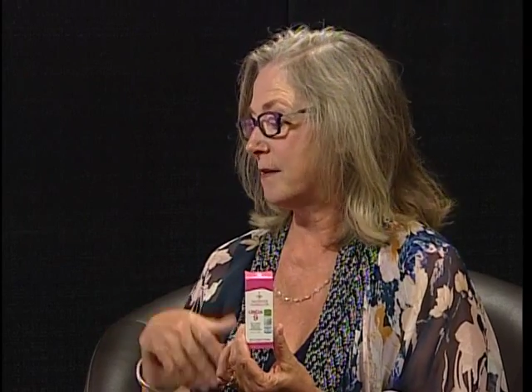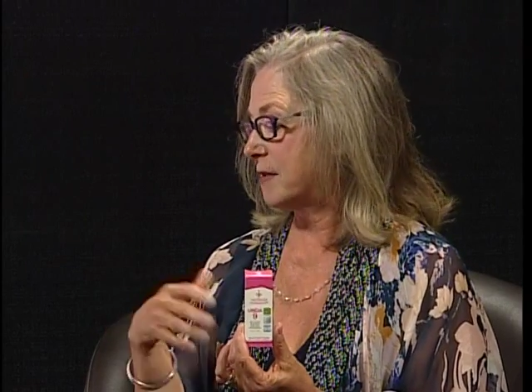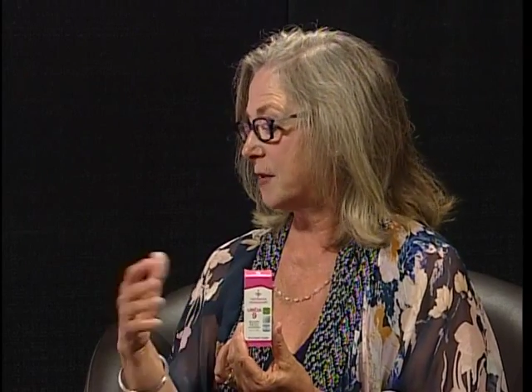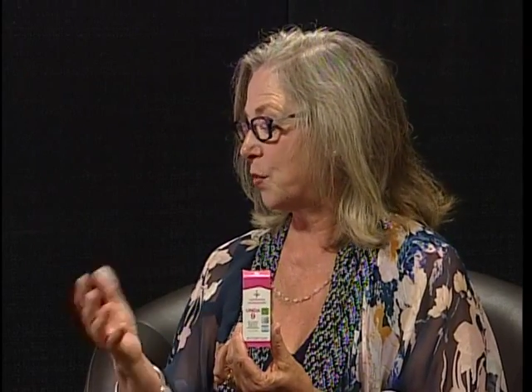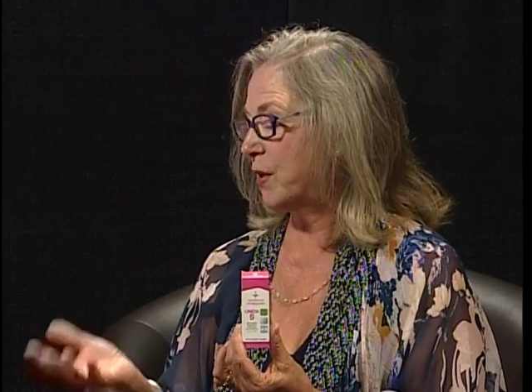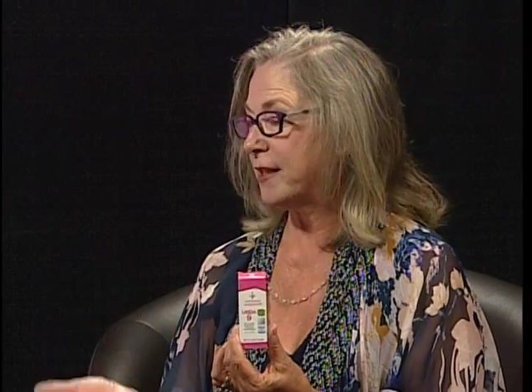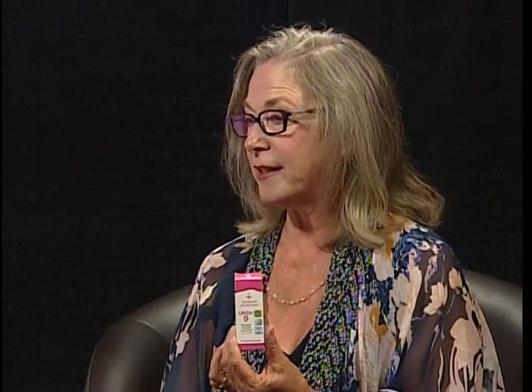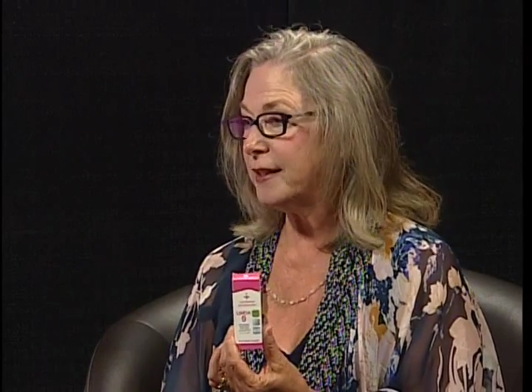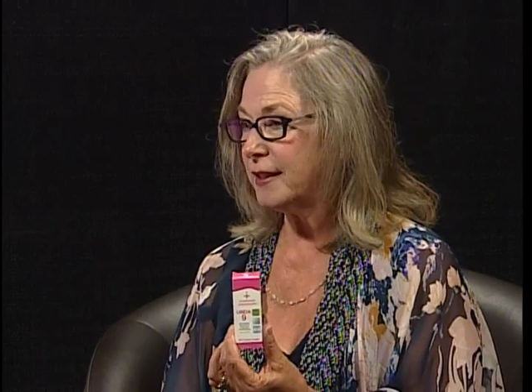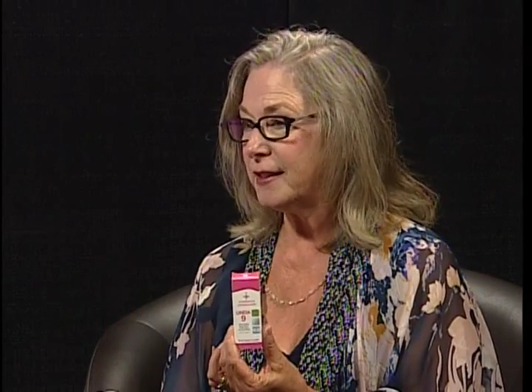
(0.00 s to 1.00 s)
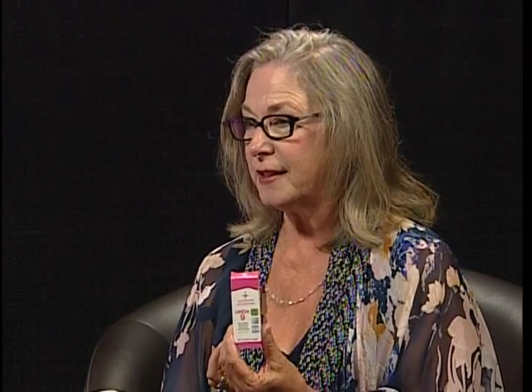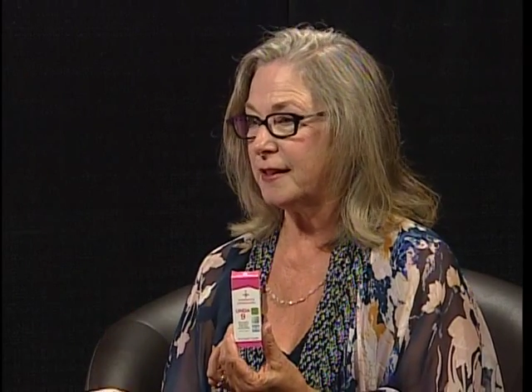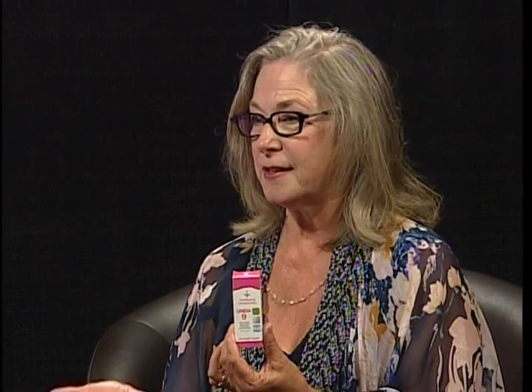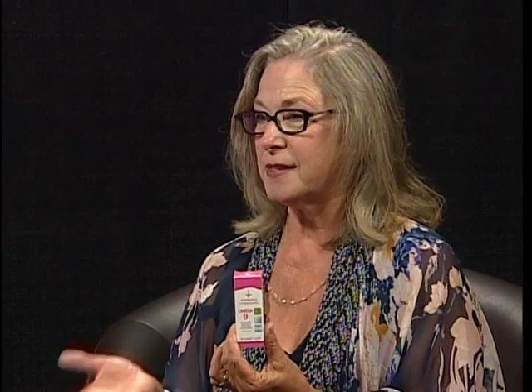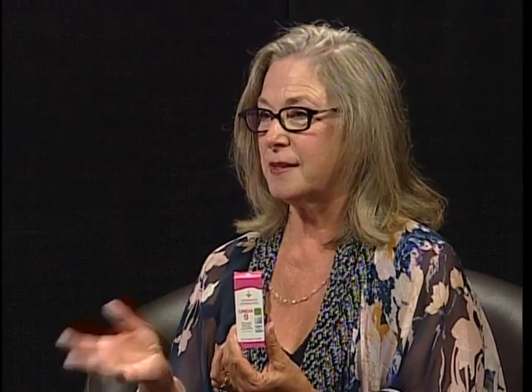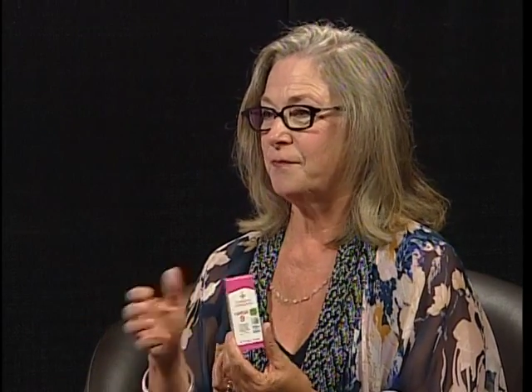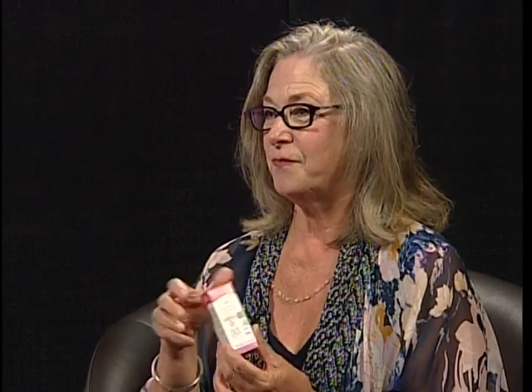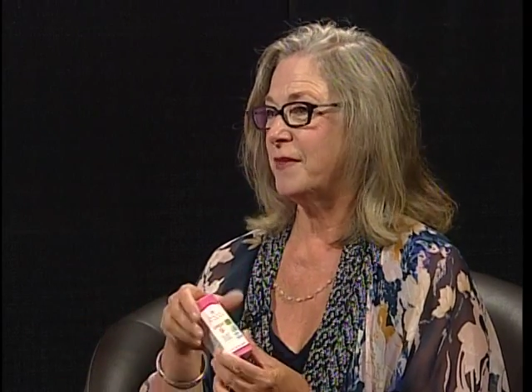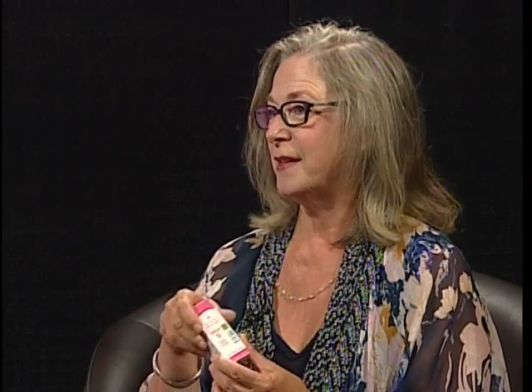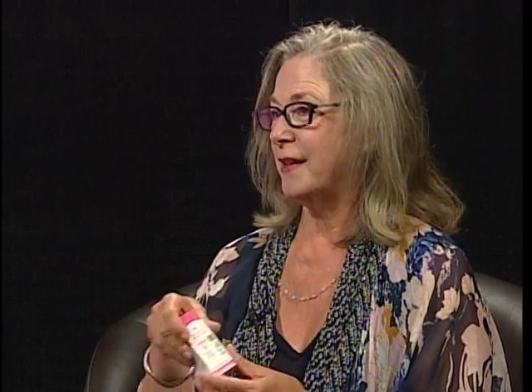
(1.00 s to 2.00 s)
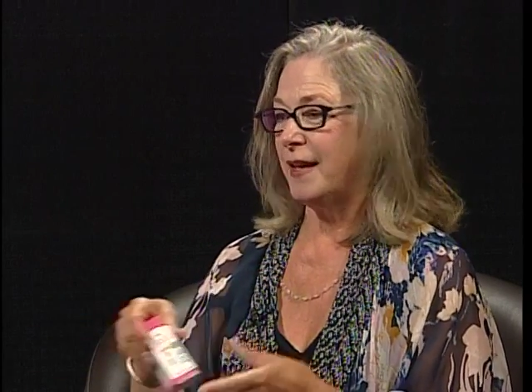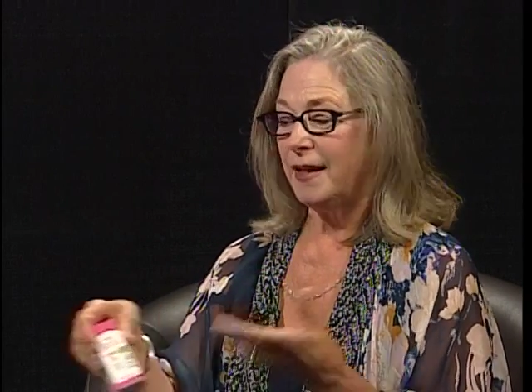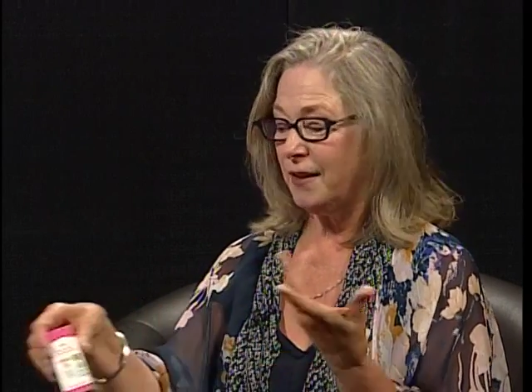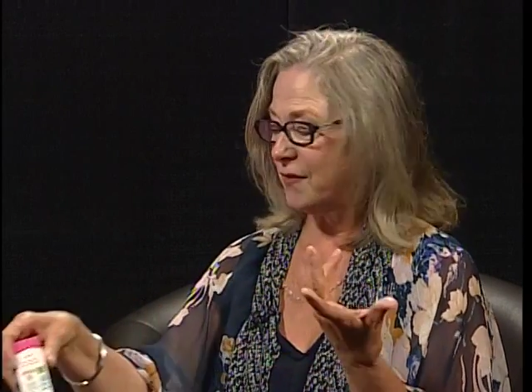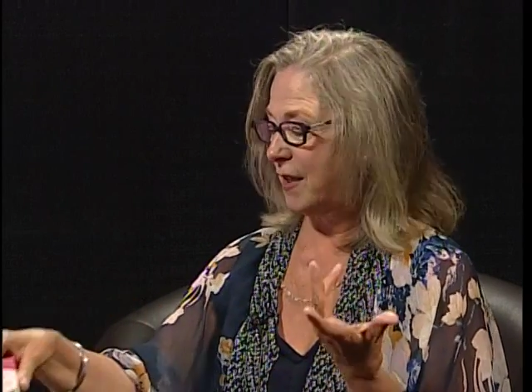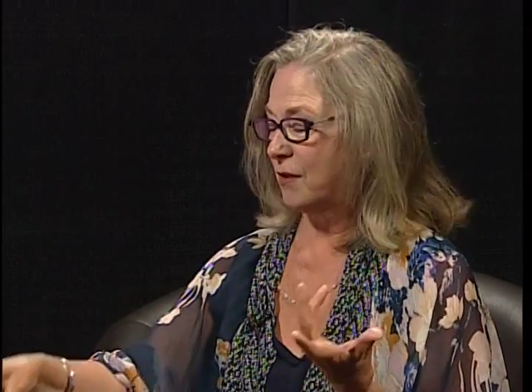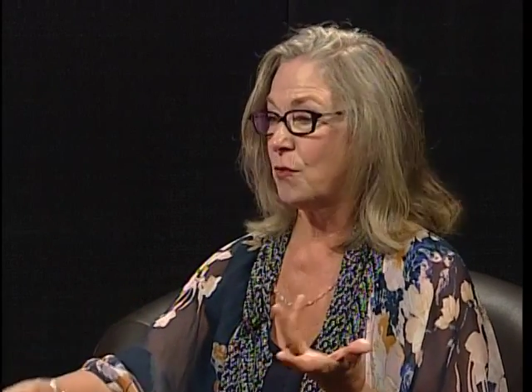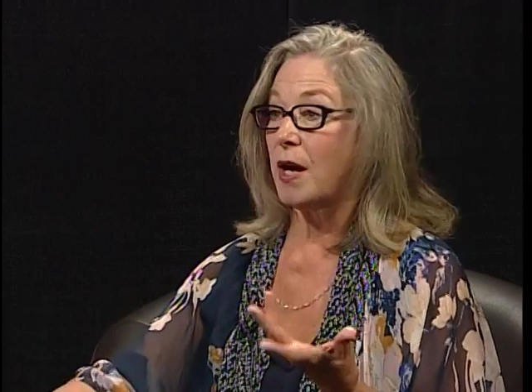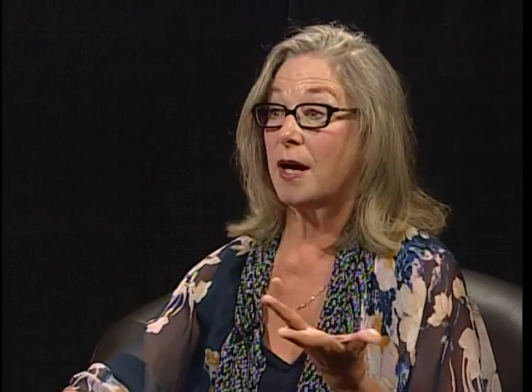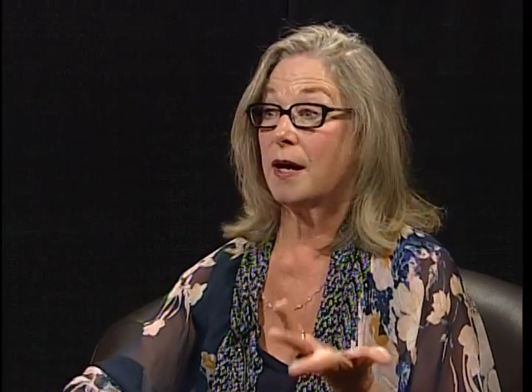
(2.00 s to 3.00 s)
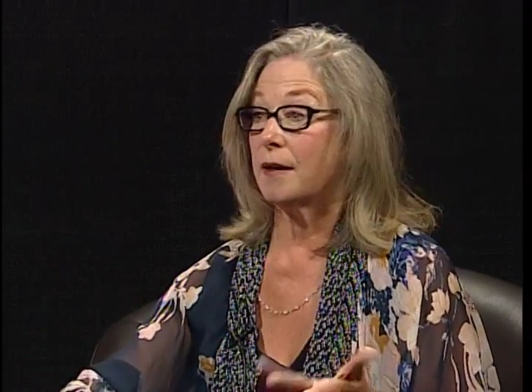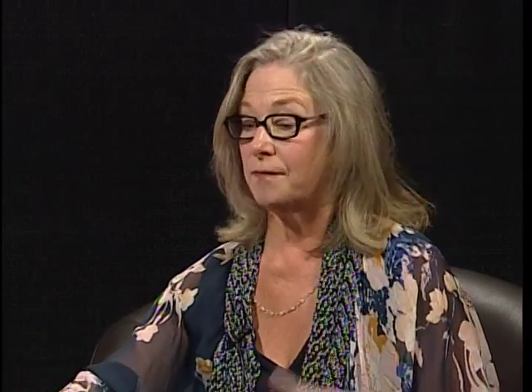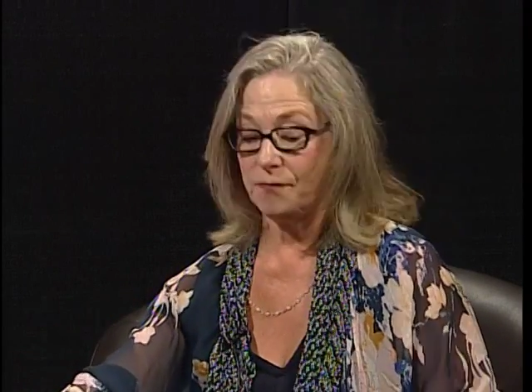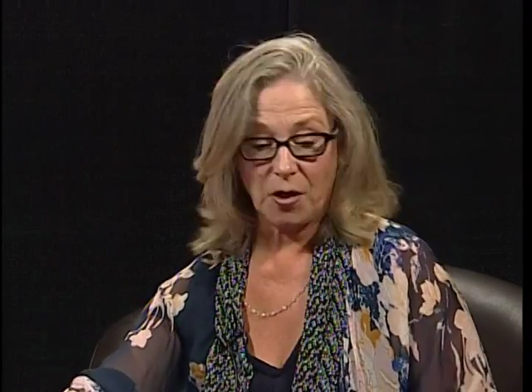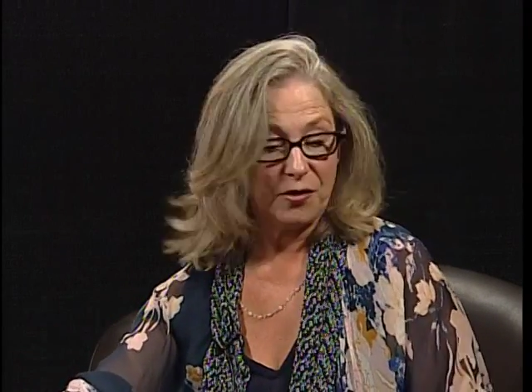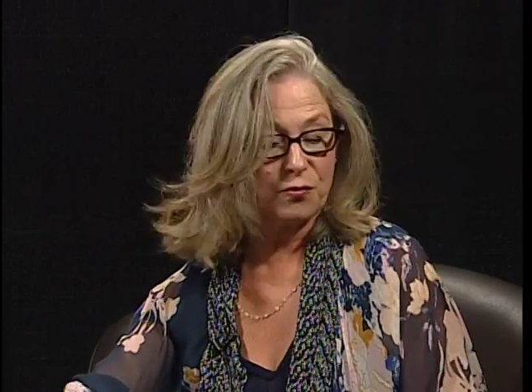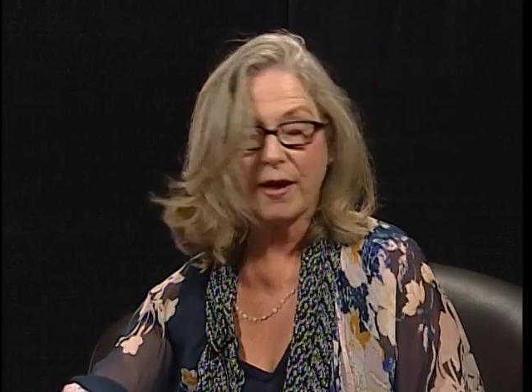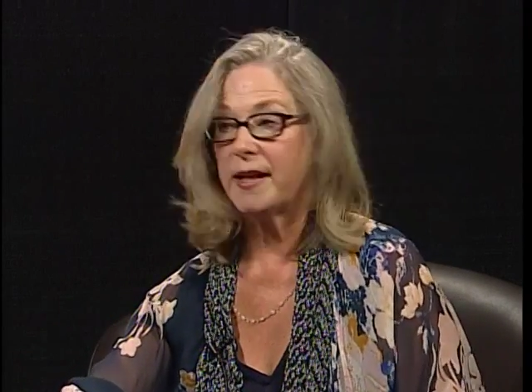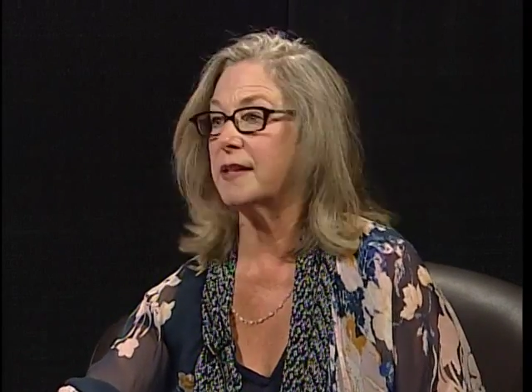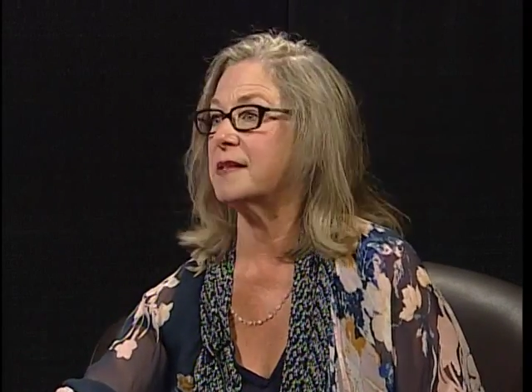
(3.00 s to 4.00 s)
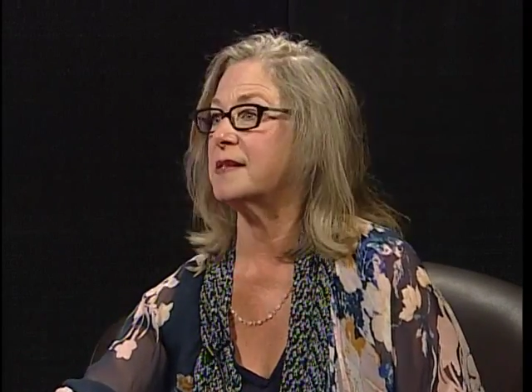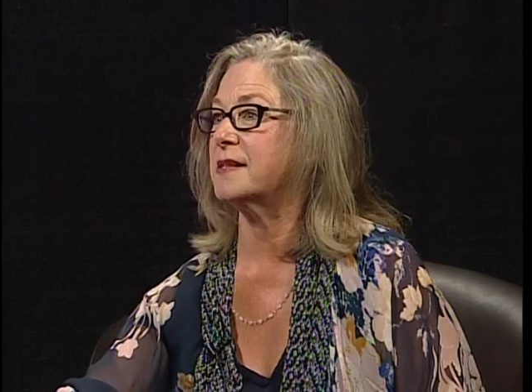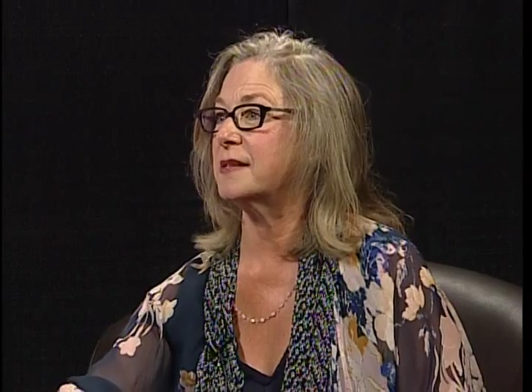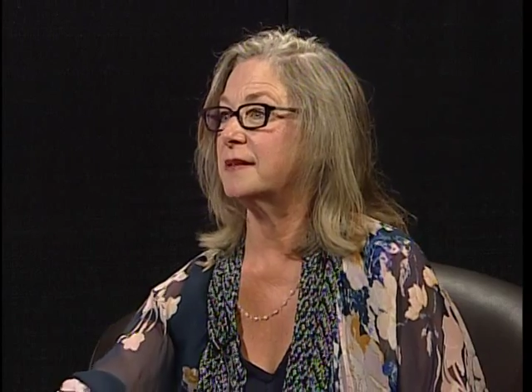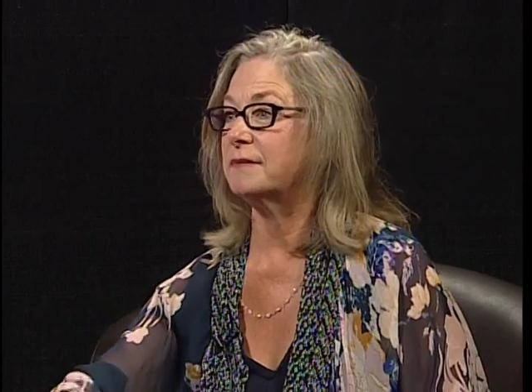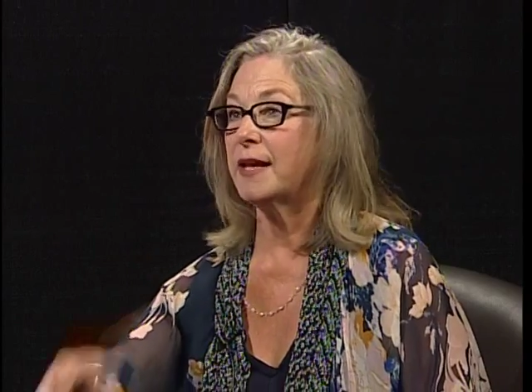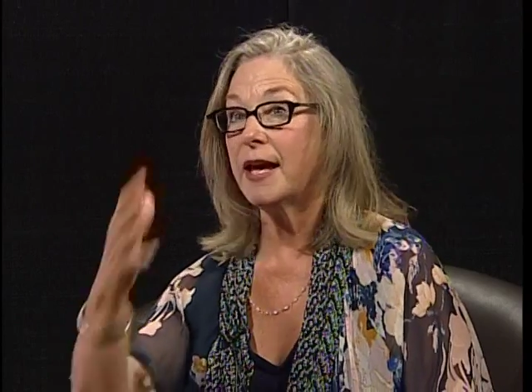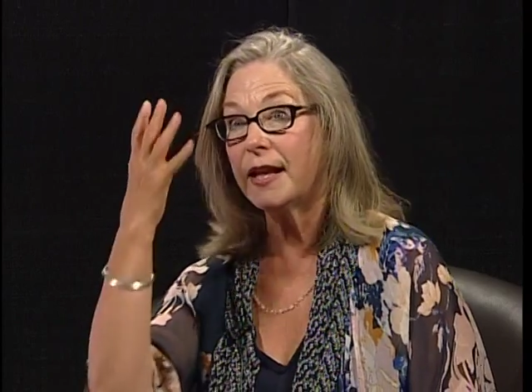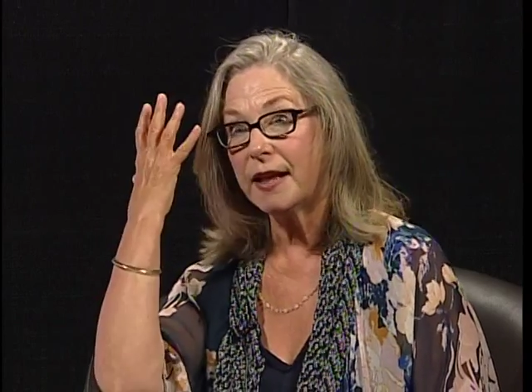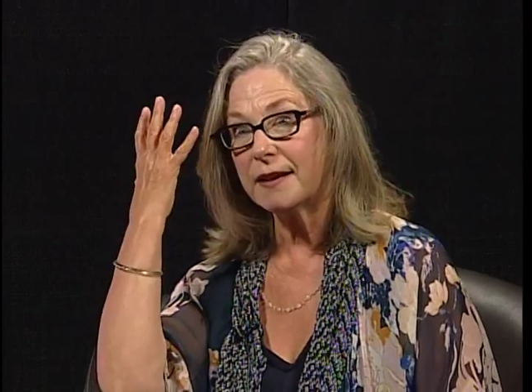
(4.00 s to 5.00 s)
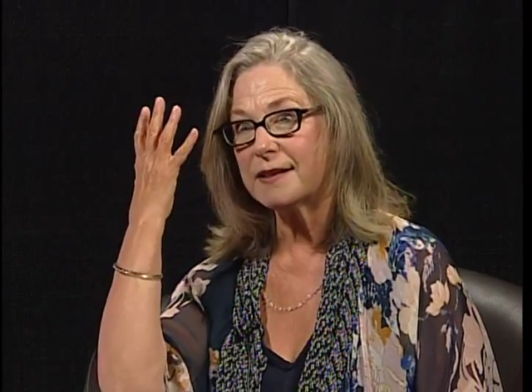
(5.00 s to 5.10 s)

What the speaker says: supporting the kidneys, anything, arthritis, headaches.